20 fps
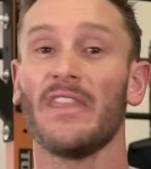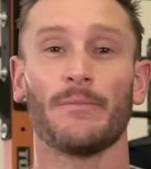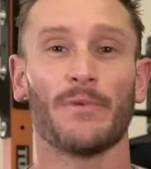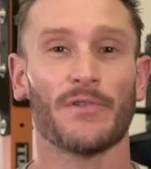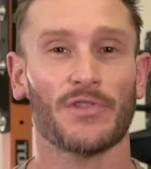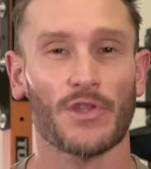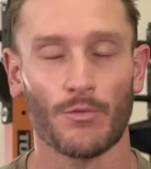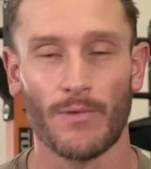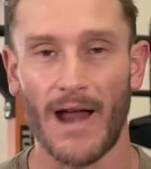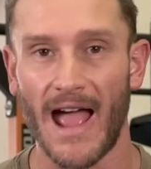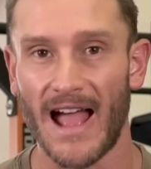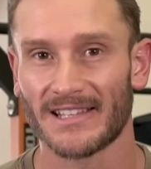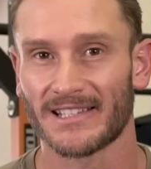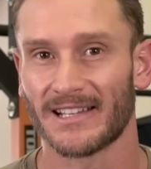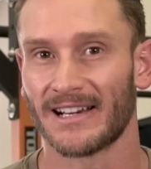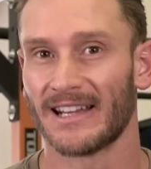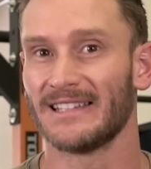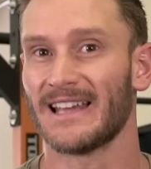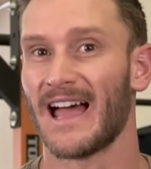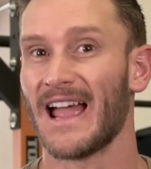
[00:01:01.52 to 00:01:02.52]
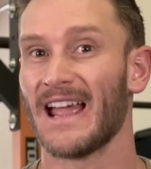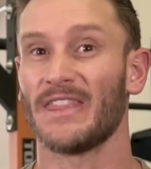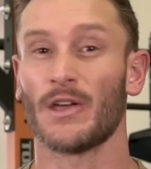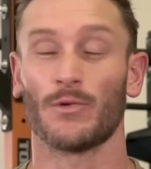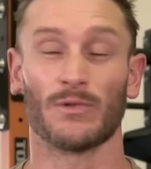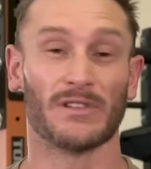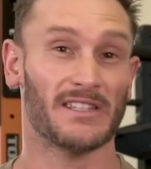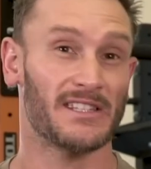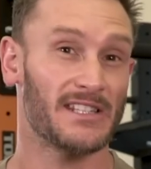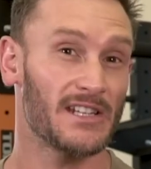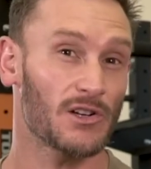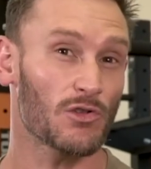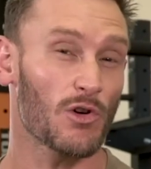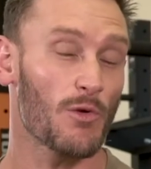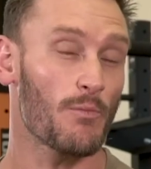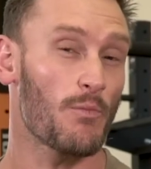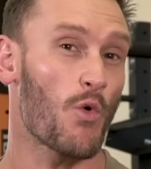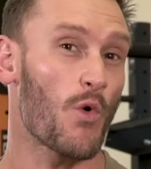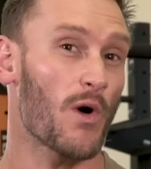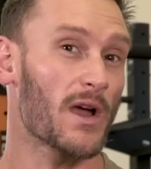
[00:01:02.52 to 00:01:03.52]
they put the rats on a diet that was zero
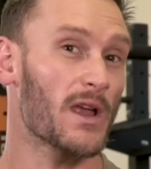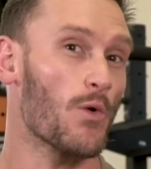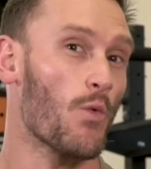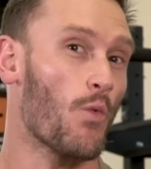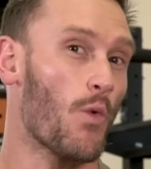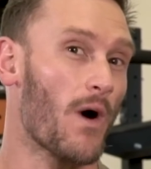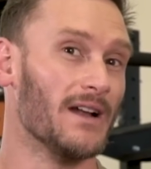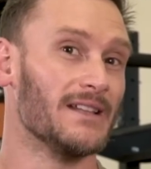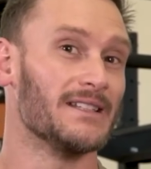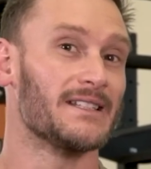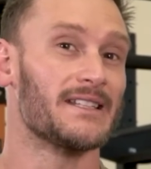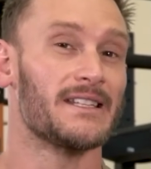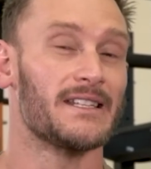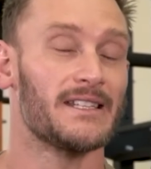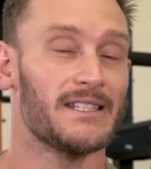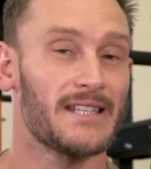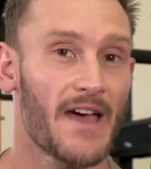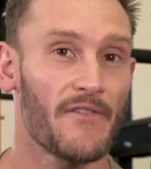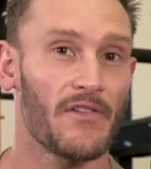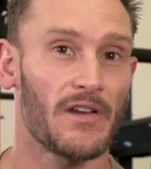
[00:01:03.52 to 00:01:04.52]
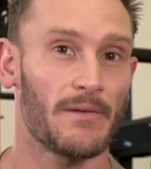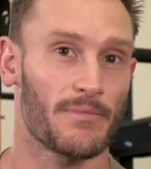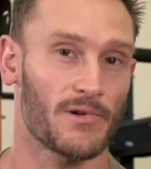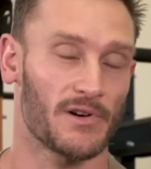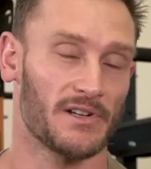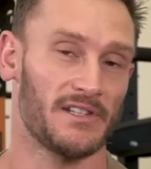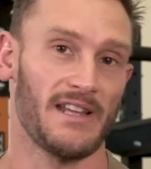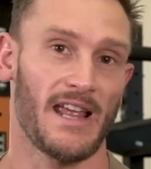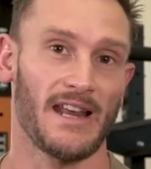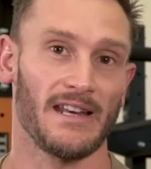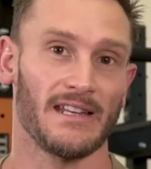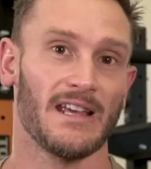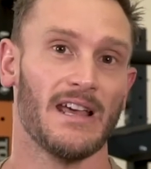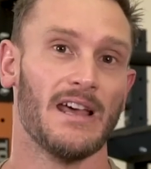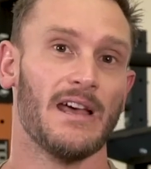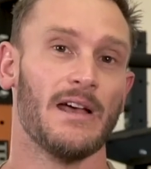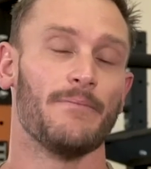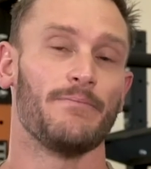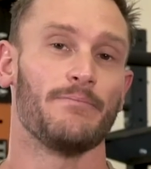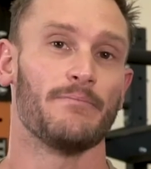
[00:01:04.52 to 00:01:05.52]
point one seven percent
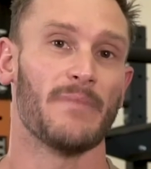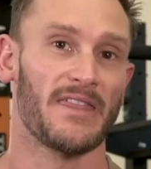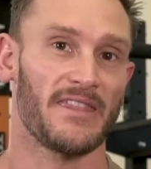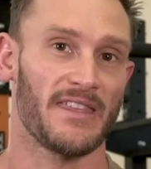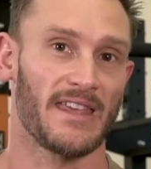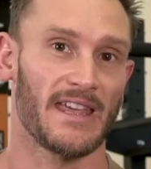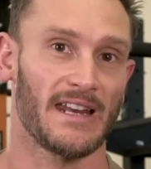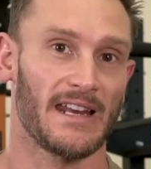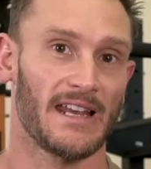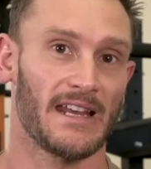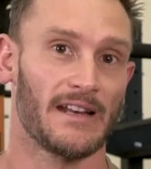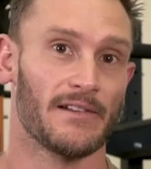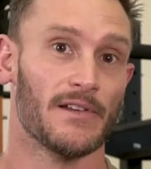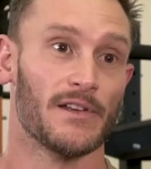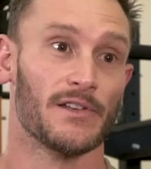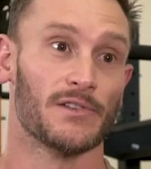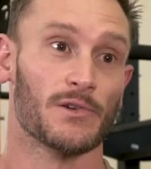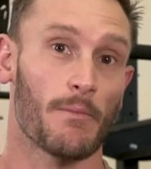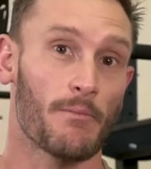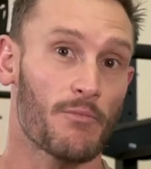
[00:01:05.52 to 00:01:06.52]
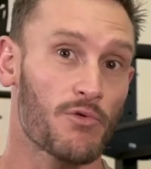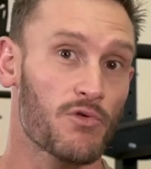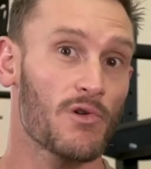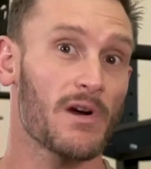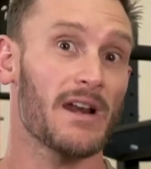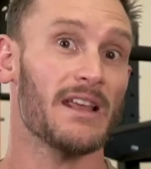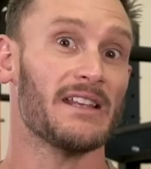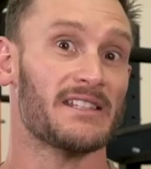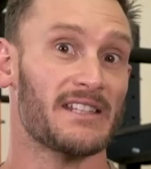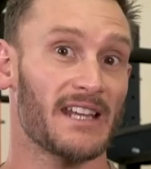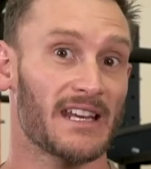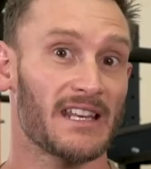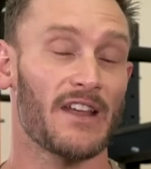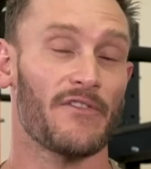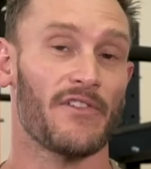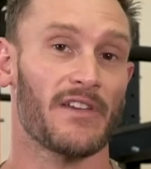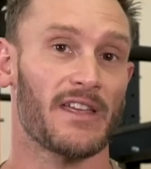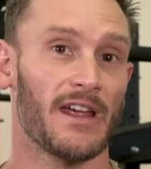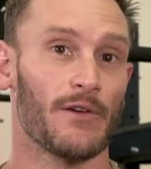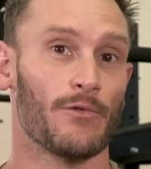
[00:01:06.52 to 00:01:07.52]
methionine, so a pretty
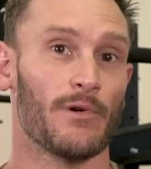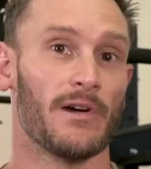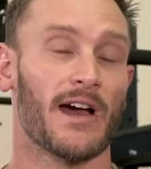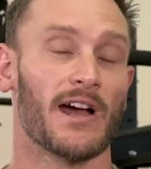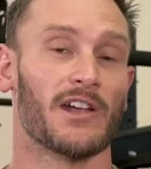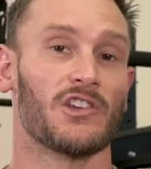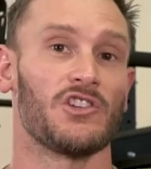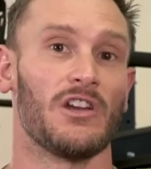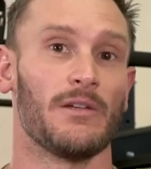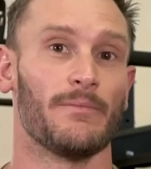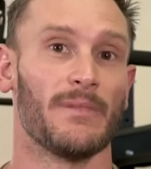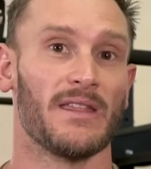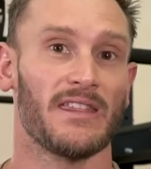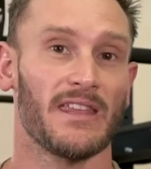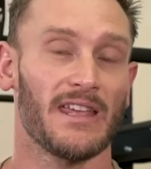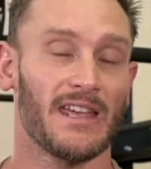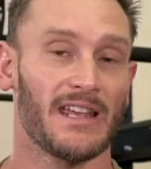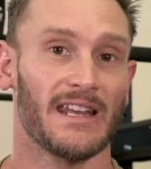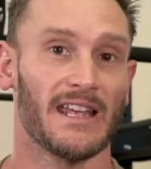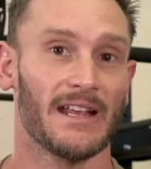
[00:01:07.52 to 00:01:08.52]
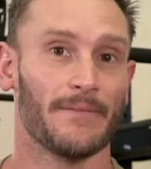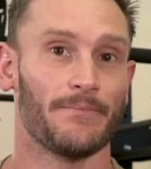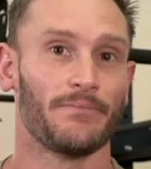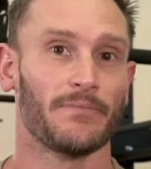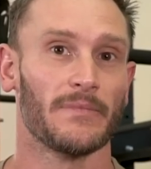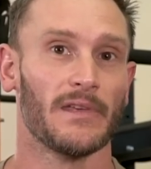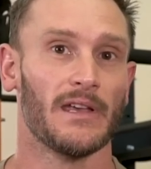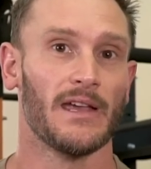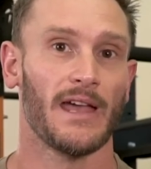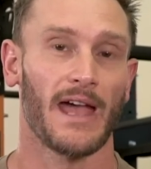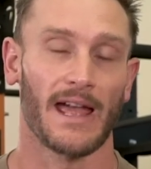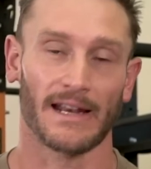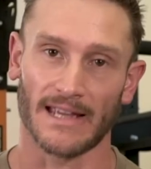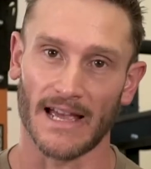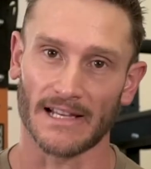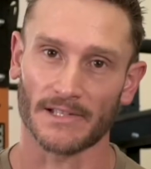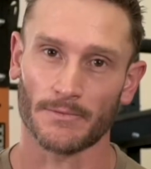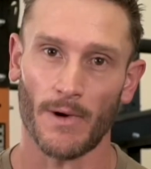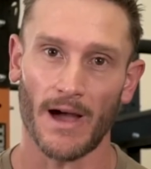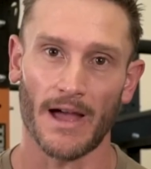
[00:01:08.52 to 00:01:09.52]
significant reduction in methionine. And
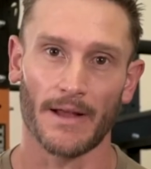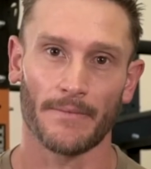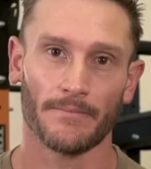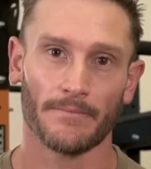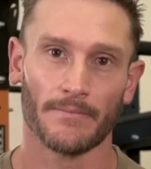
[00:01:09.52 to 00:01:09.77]
guess what?